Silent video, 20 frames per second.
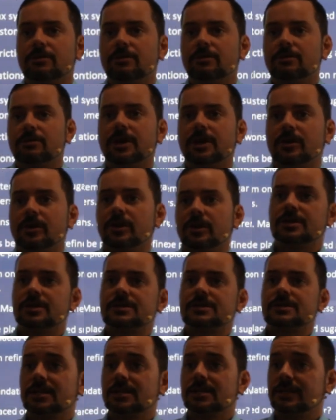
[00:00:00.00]
Carolina says
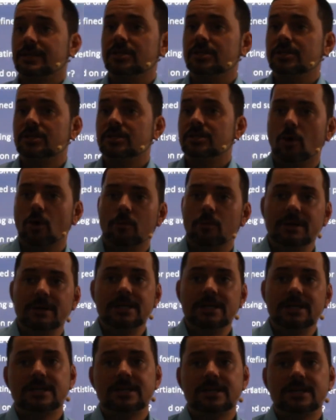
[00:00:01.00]
it leads to
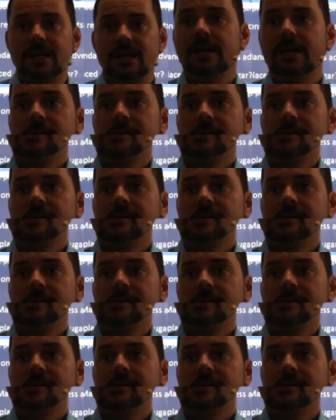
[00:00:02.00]
obesity,